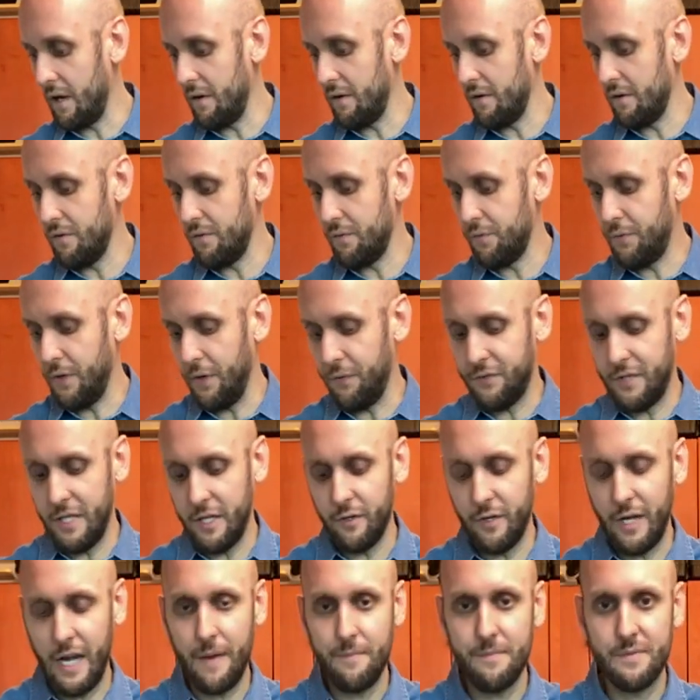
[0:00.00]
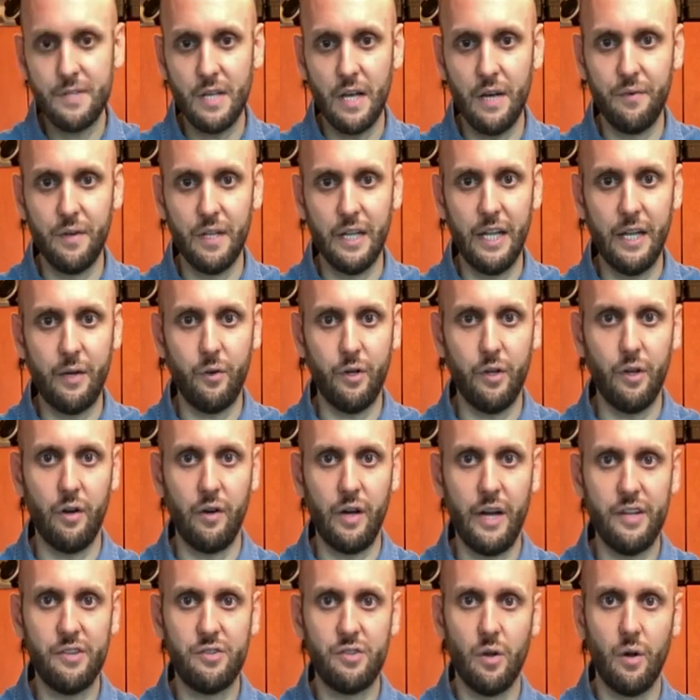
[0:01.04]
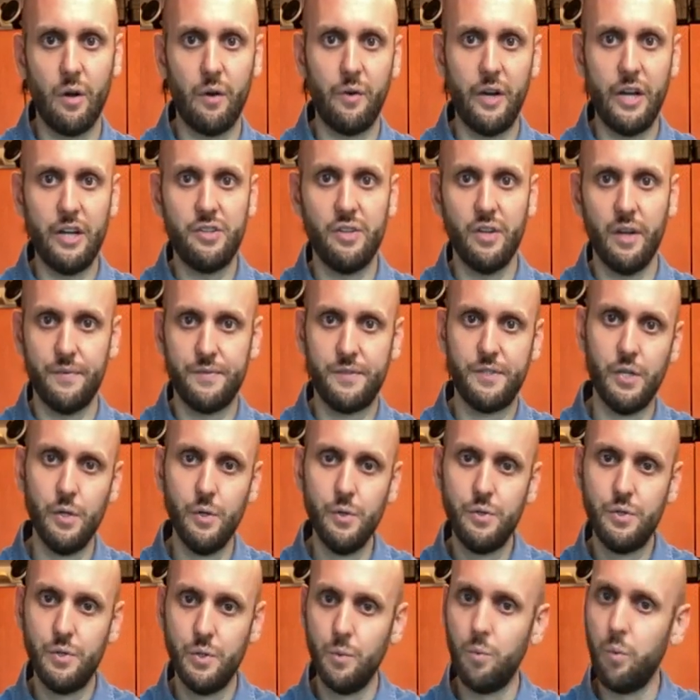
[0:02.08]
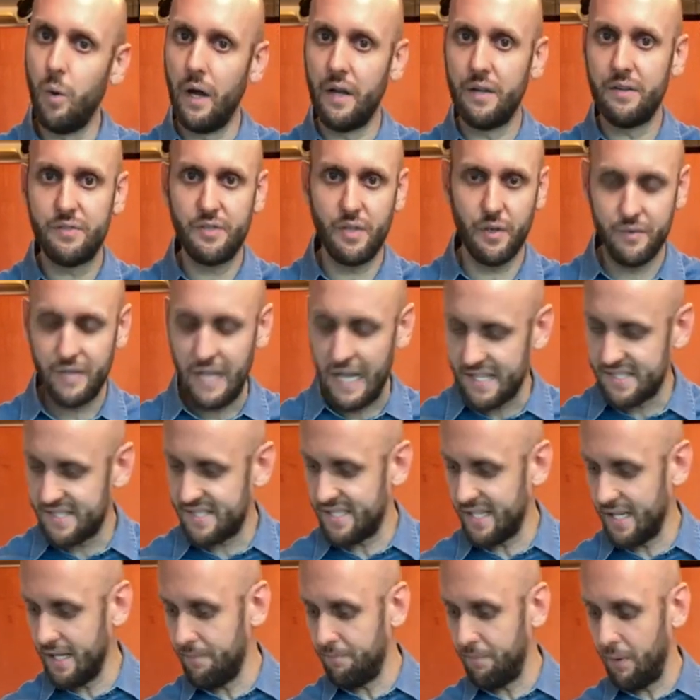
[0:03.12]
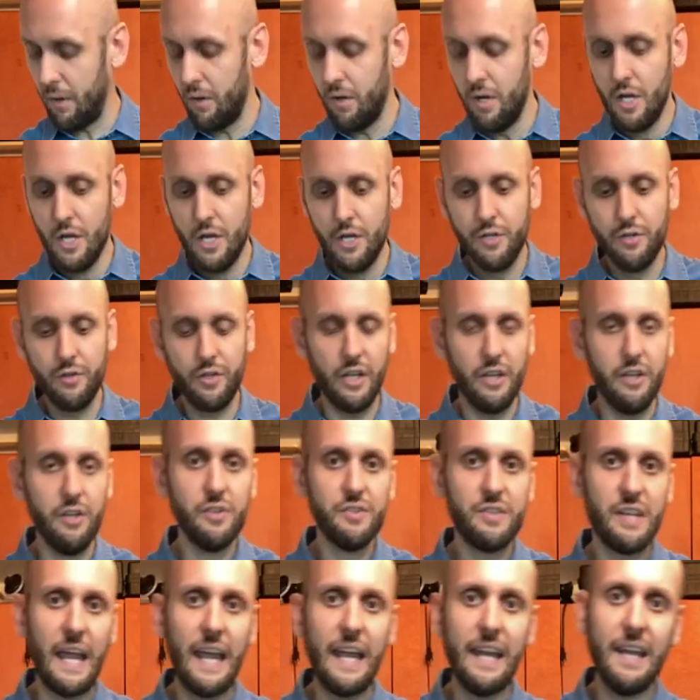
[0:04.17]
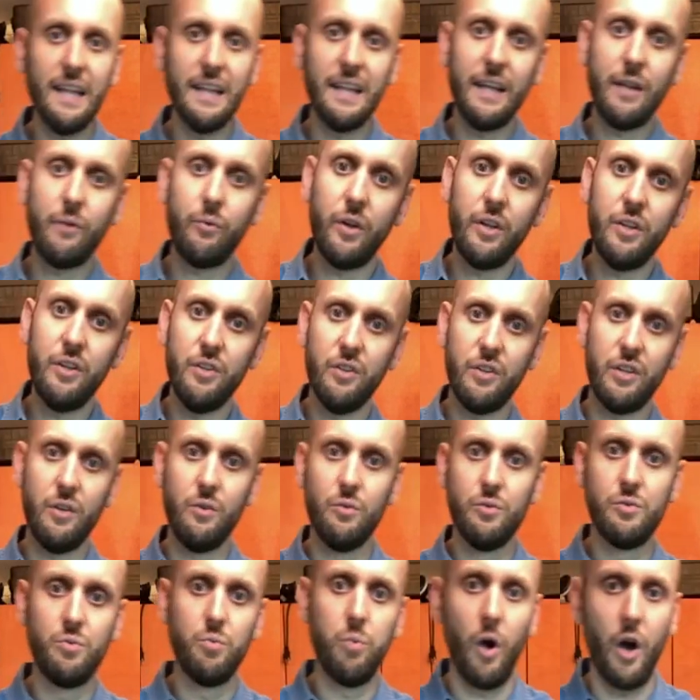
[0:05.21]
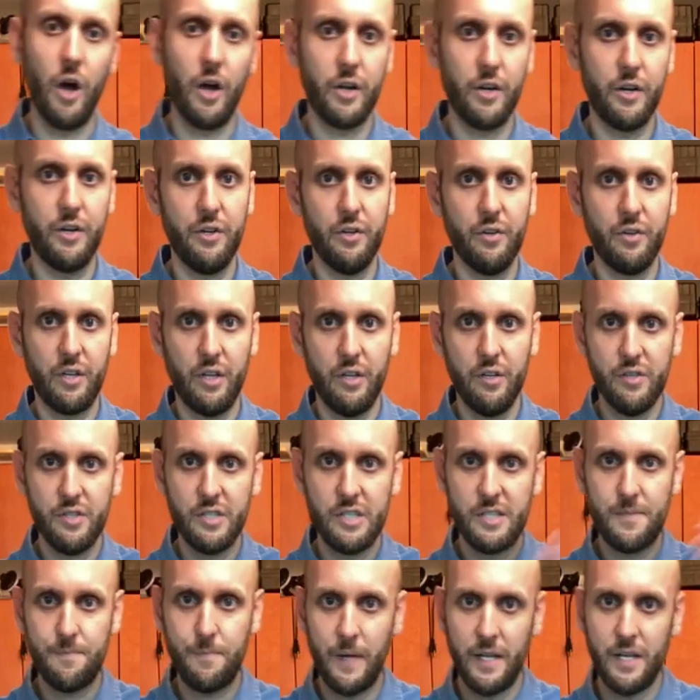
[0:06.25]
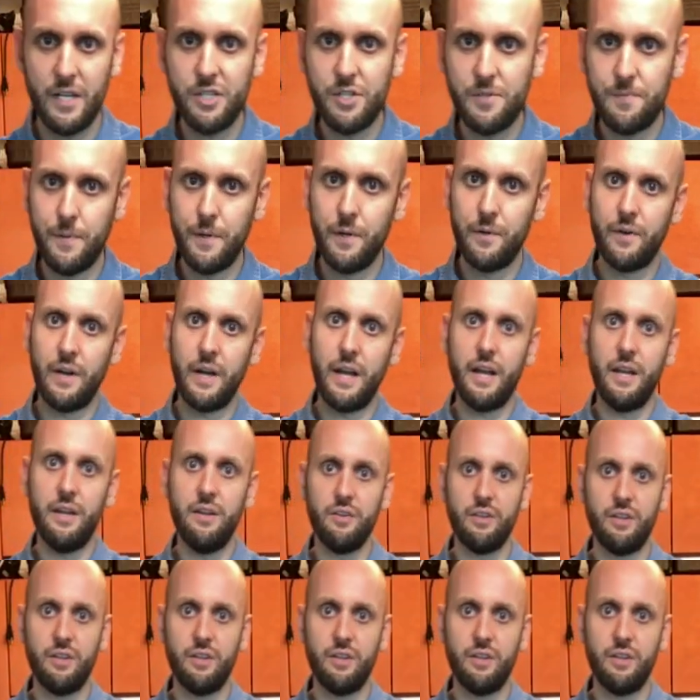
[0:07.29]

50 grams of a liquid, all right? So a ratio of 2 to 1. So that's simple. You can use any liquid. You can use water. You can use spinach puree. You can